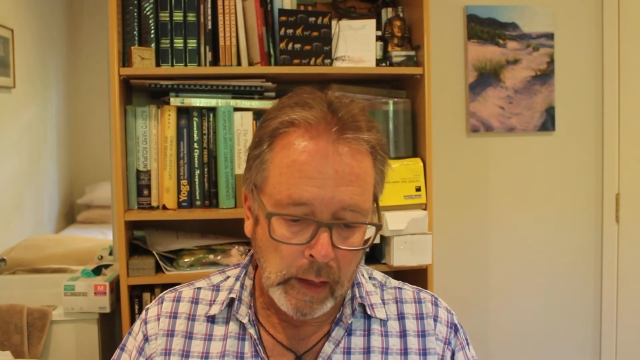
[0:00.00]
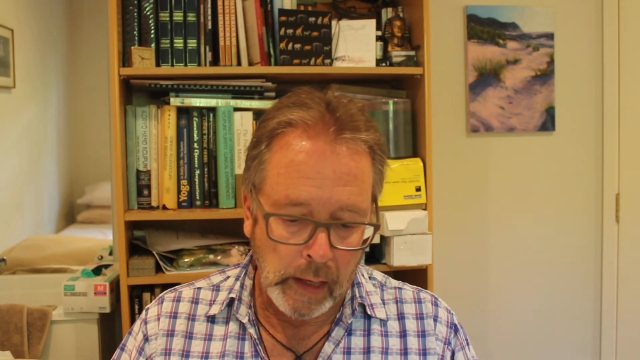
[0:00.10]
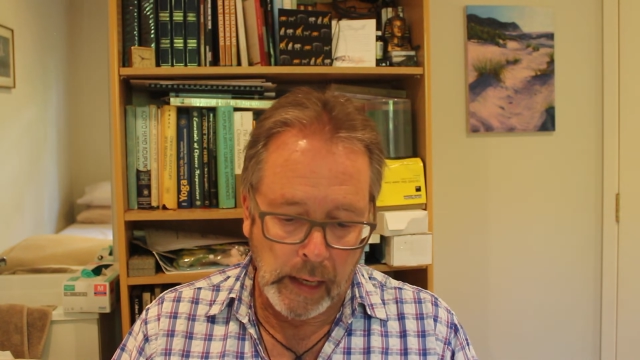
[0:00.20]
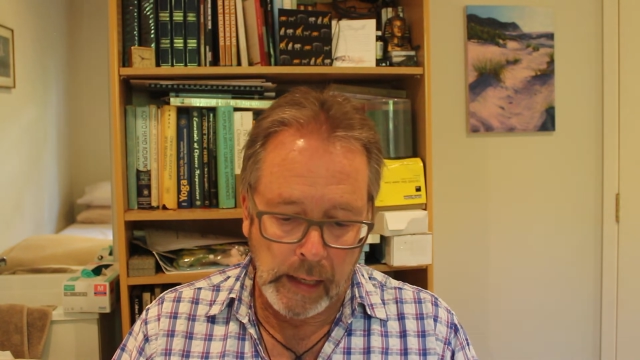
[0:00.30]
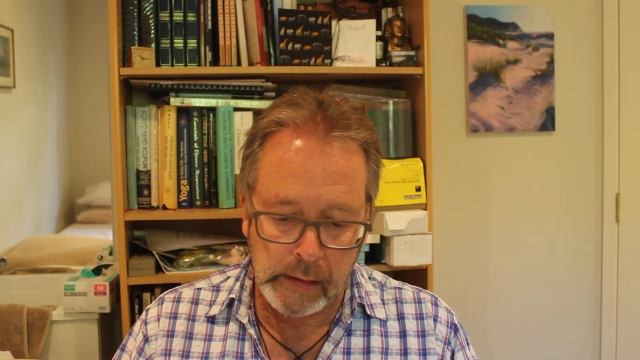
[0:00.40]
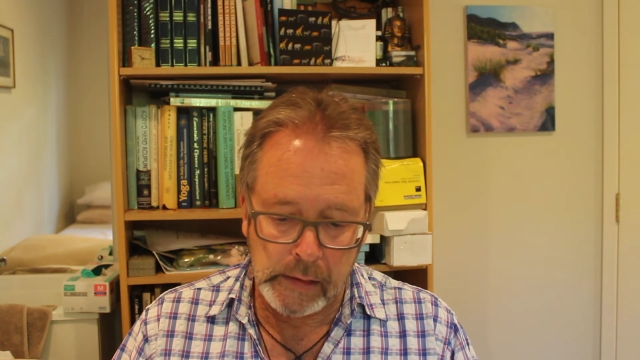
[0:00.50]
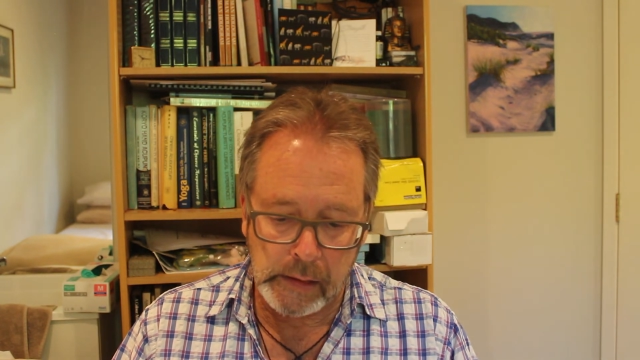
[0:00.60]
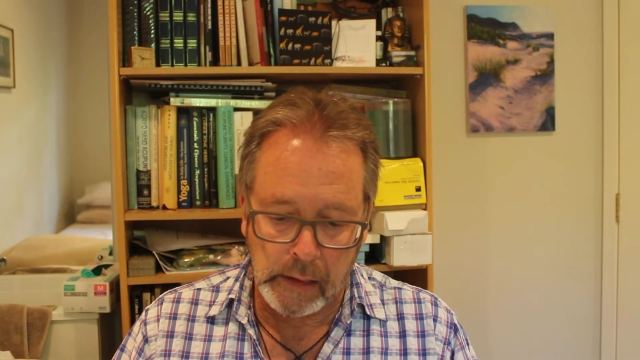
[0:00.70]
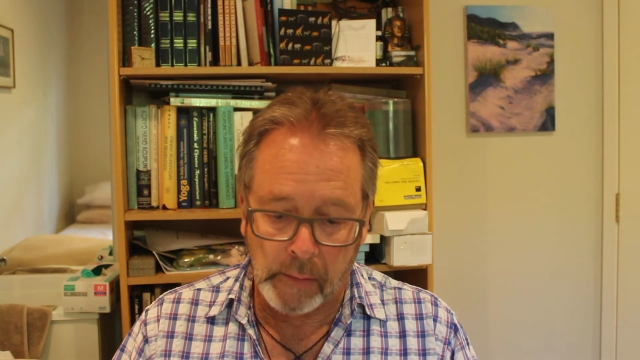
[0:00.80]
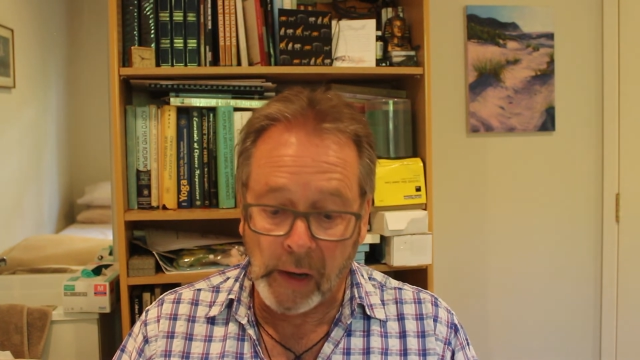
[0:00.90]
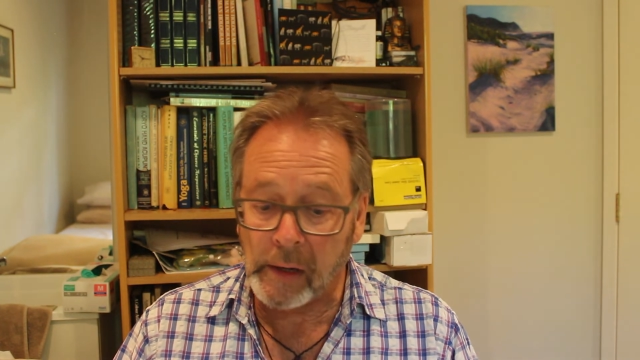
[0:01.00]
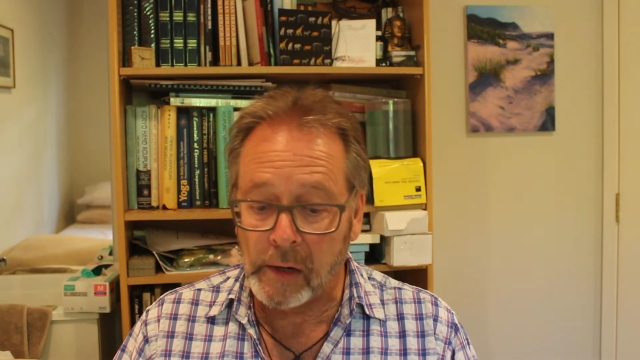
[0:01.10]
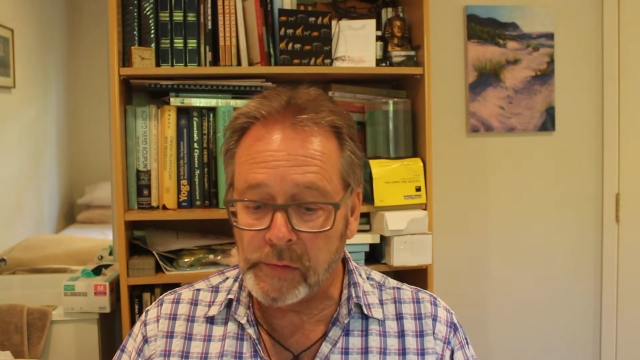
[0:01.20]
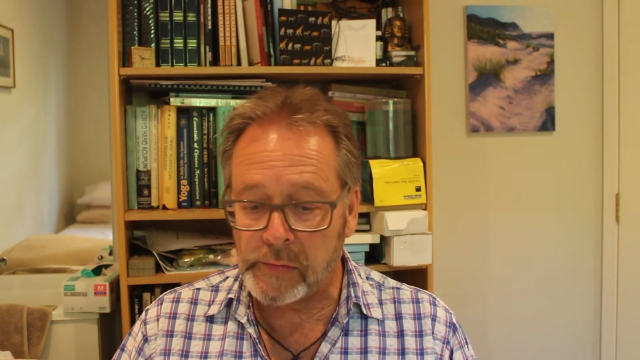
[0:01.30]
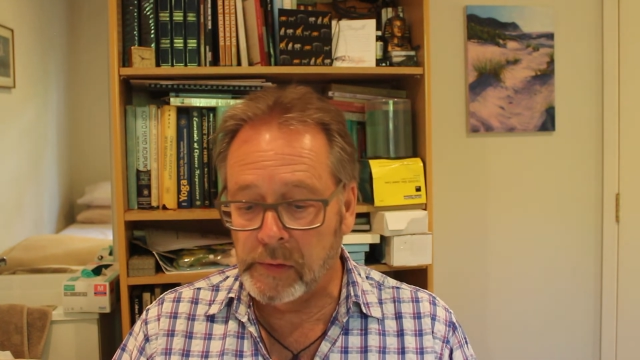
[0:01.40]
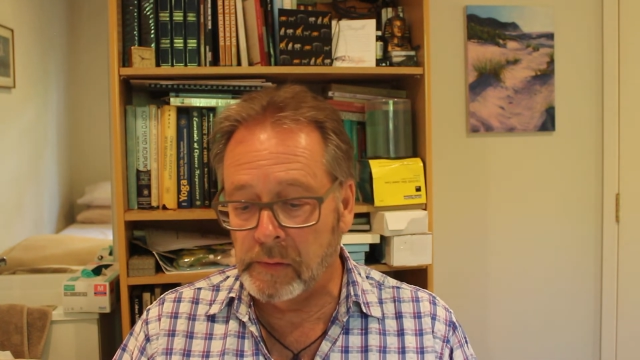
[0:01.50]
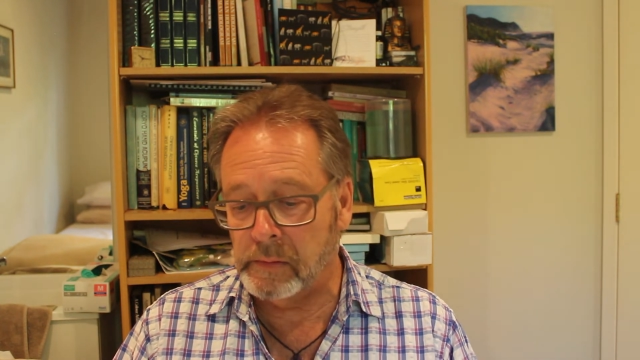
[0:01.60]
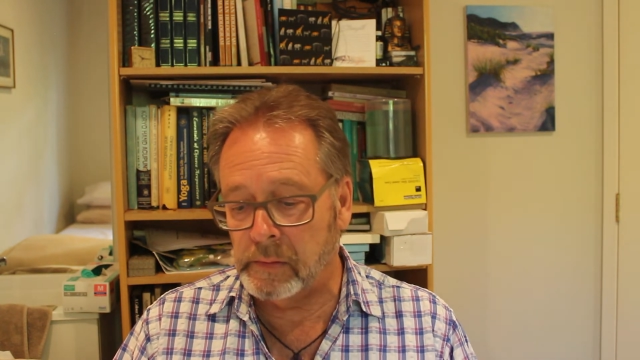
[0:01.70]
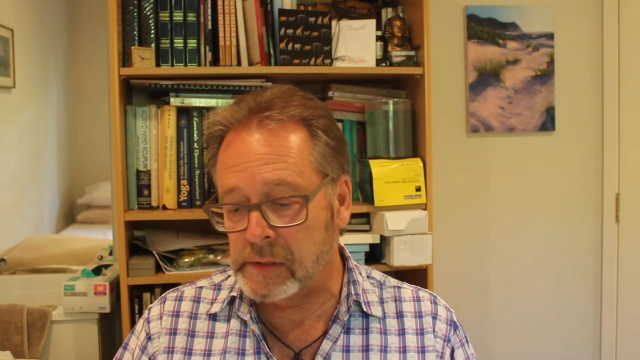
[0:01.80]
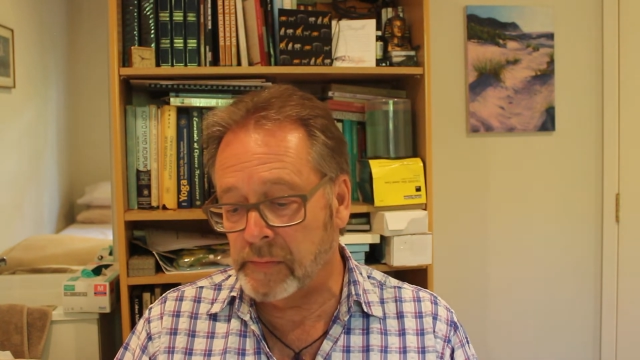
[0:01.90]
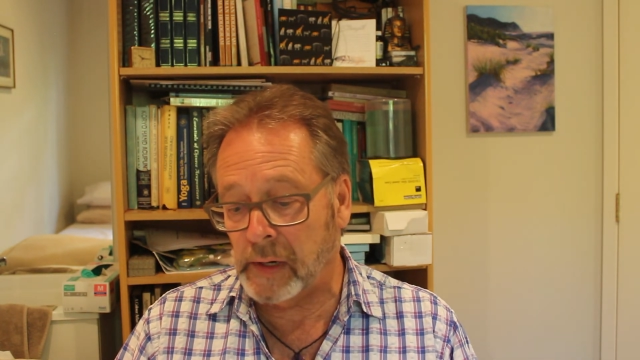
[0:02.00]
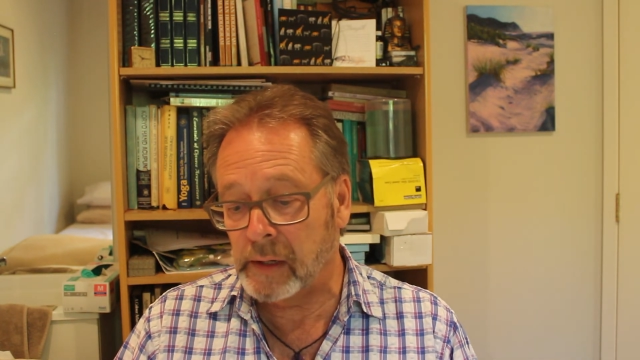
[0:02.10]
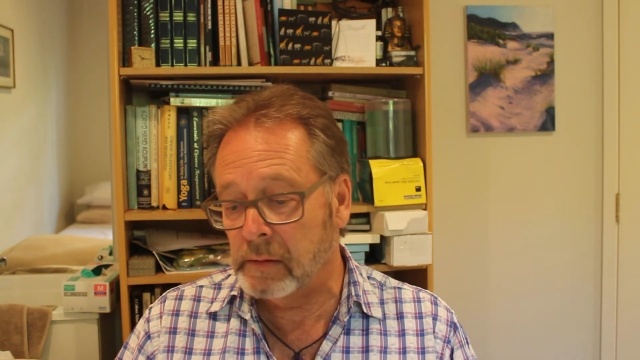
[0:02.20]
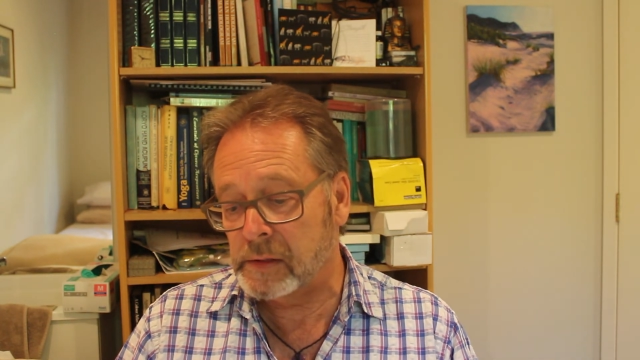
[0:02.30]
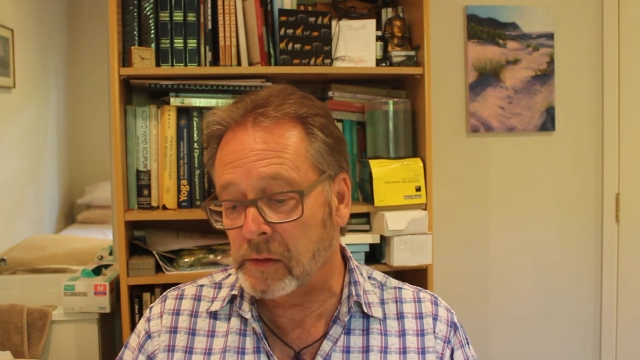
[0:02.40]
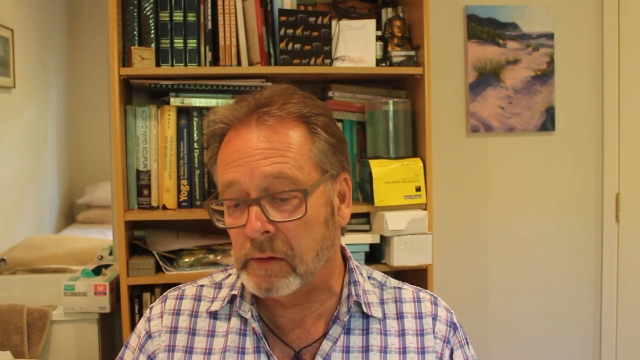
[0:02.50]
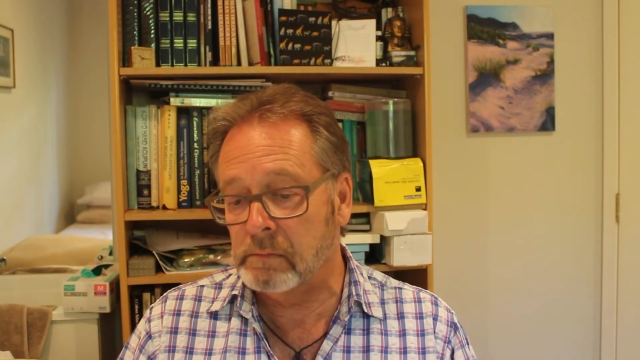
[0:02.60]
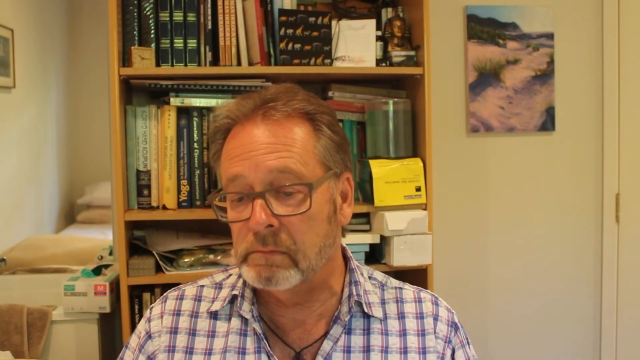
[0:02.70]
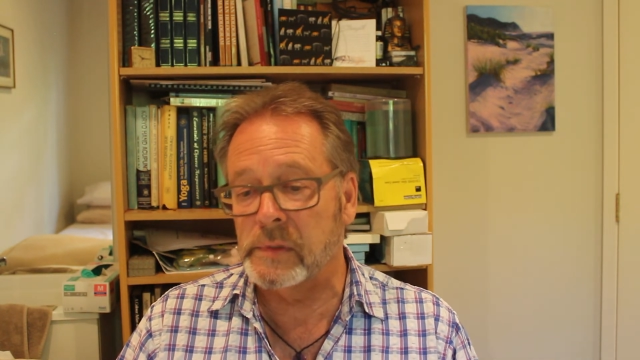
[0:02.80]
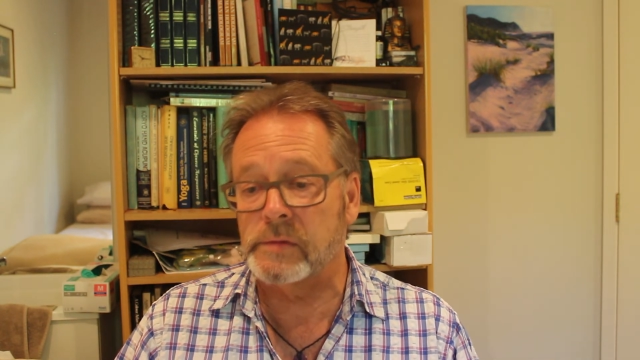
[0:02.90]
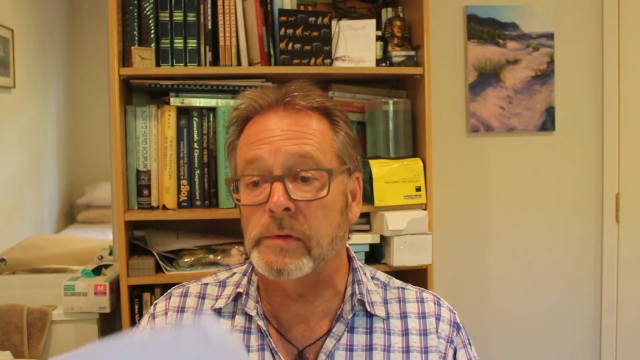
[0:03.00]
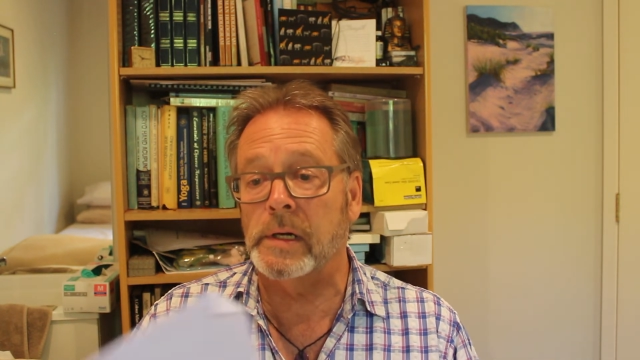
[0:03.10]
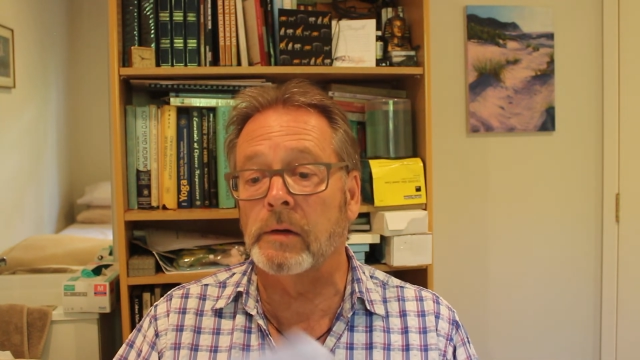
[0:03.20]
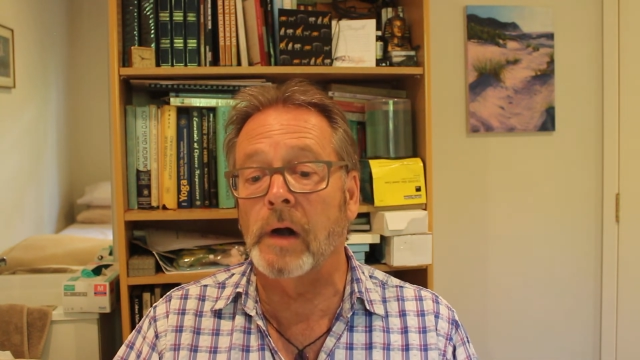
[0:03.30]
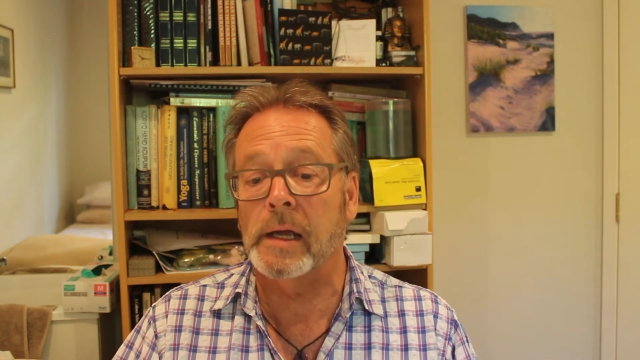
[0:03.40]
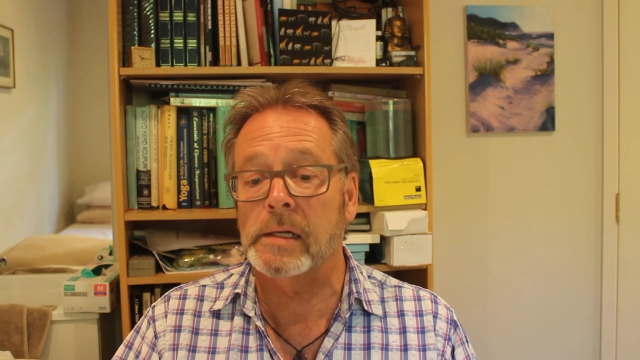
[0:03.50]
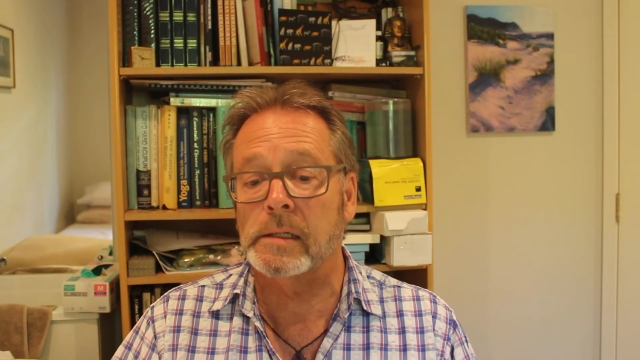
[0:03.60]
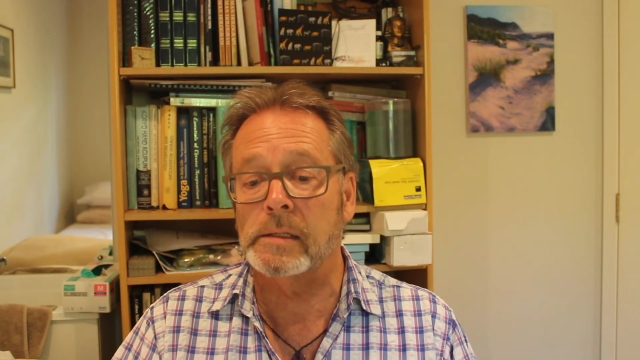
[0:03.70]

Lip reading: And I won't go through, it's very great.